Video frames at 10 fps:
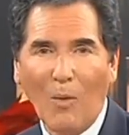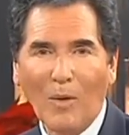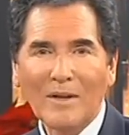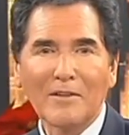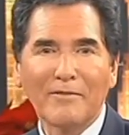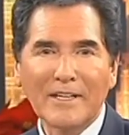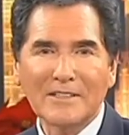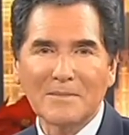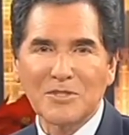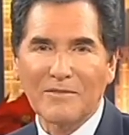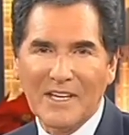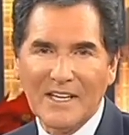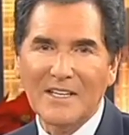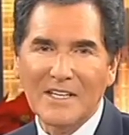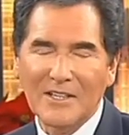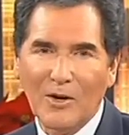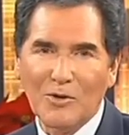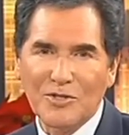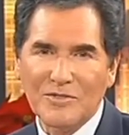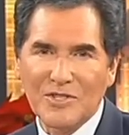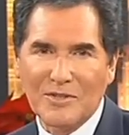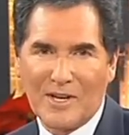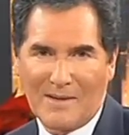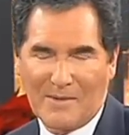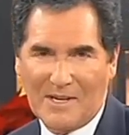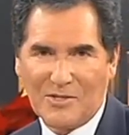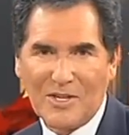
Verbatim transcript: one of the victims of the Indian Ocean tsunami.